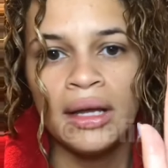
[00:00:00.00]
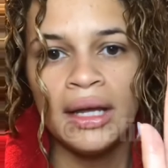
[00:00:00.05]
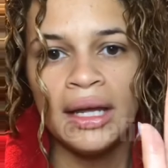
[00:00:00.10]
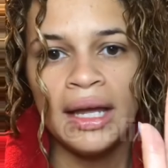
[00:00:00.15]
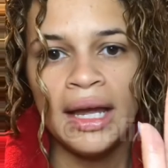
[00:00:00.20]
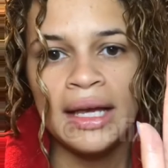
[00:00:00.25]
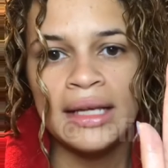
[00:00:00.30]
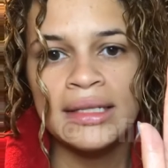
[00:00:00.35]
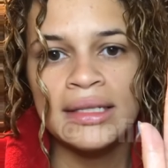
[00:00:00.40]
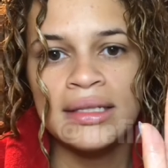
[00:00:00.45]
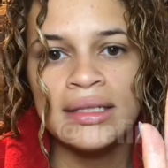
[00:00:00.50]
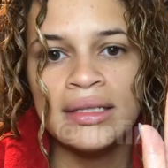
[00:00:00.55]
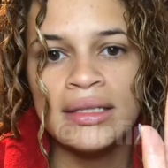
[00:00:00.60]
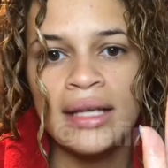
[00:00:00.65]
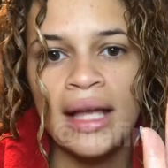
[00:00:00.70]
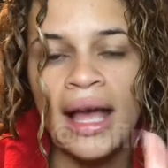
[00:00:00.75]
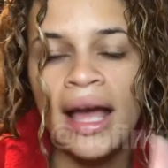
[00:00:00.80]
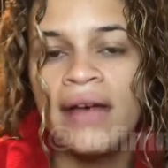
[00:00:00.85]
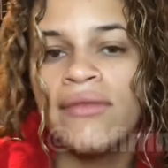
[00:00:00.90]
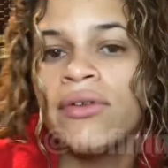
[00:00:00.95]
It has
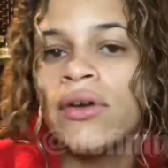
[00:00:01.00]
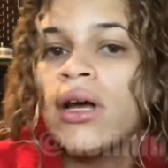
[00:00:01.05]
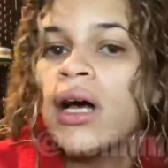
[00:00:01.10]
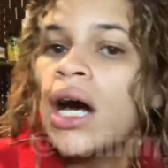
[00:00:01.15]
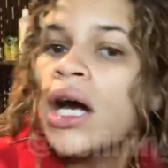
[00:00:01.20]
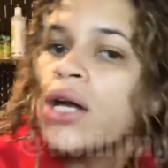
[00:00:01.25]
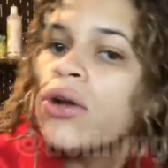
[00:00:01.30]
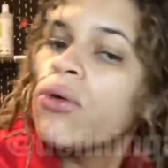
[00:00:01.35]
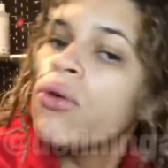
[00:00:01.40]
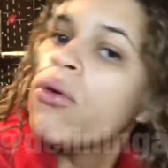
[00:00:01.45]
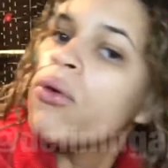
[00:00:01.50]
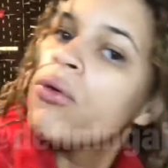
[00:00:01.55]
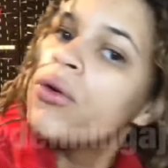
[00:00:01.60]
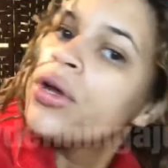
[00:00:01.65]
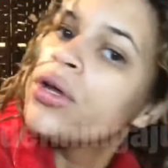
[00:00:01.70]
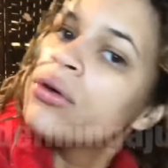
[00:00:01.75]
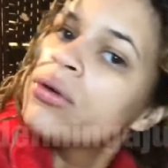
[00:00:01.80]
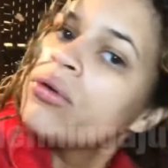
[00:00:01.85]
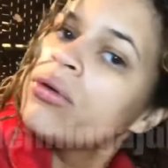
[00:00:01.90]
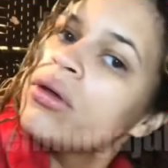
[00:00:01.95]
avocado
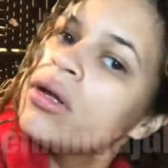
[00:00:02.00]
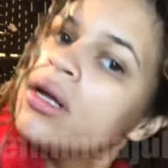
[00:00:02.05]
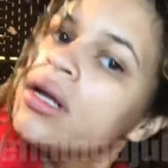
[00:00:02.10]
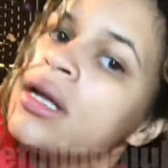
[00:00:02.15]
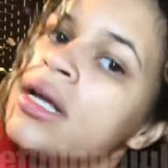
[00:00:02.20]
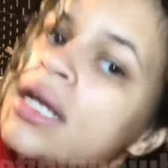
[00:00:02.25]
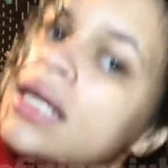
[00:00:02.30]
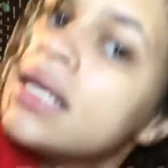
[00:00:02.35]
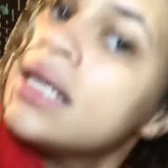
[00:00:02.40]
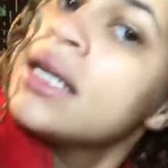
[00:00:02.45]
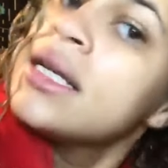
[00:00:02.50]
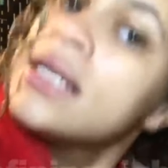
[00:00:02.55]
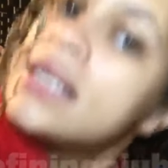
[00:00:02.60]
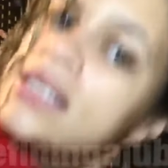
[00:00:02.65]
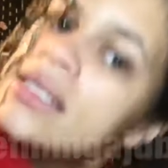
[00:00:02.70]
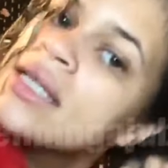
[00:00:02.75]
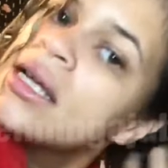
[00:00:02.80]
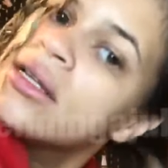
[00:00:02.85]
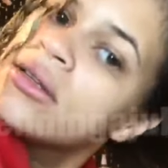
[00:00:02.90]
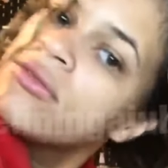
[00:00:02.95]
oil,
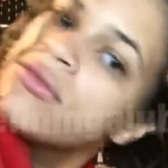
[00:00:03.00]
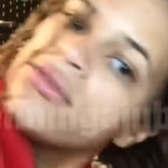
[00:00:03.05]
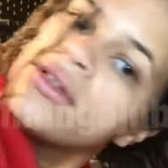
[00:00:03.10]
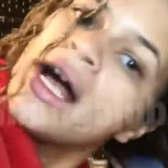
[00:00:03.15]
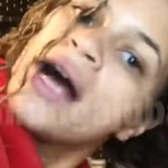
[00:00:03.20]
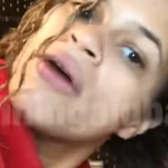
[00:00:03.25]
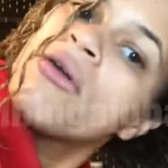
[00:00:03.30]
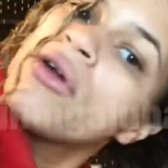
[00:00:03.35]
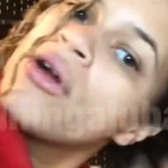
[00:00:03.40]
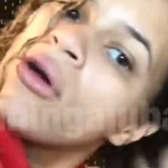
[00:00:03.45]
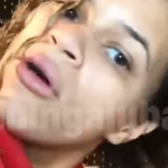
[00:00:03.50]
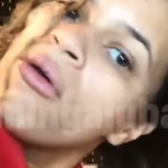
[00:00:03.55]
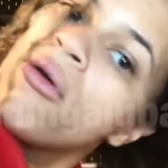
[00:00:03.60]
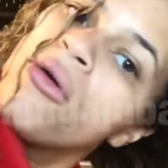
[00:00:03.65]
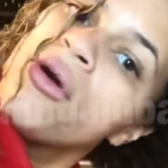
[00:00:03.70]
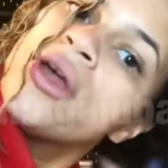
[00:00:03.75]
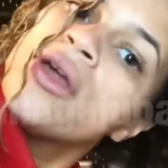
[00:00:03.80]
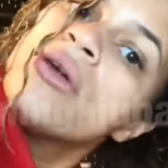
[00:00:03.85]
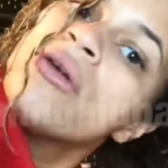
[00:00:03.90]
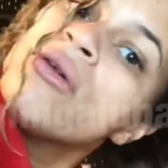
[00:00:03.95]
sunflower
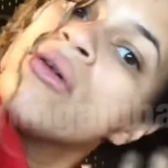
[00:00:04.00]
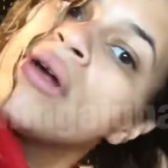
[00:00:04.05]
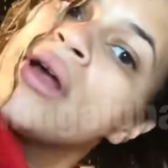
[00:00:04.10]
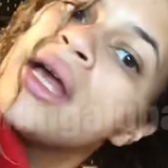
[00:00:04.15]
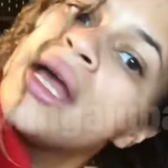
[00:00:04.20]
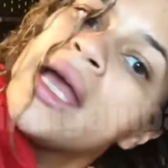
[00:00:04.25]
oil,